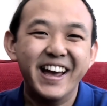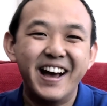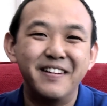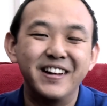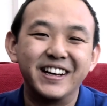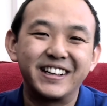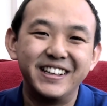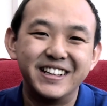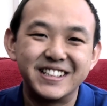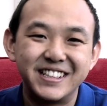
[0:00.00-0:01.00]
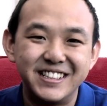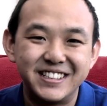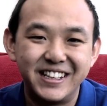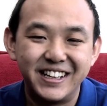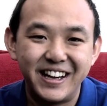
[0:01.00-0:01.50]
I'm lucky in the sense
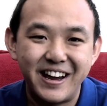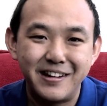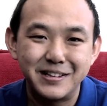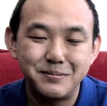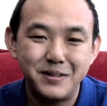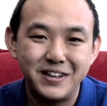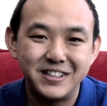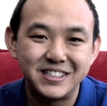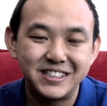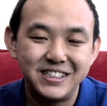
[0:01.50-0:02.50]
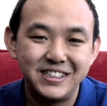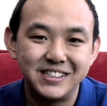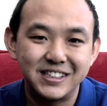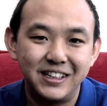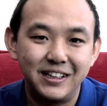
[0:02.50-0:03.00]
that arranged marriage
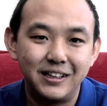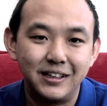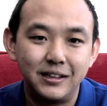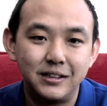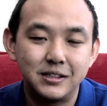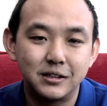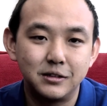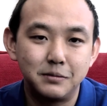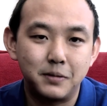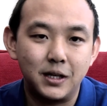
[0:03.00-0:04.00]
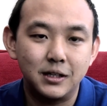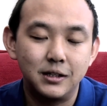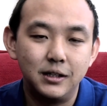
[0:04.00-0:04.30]
is a good part.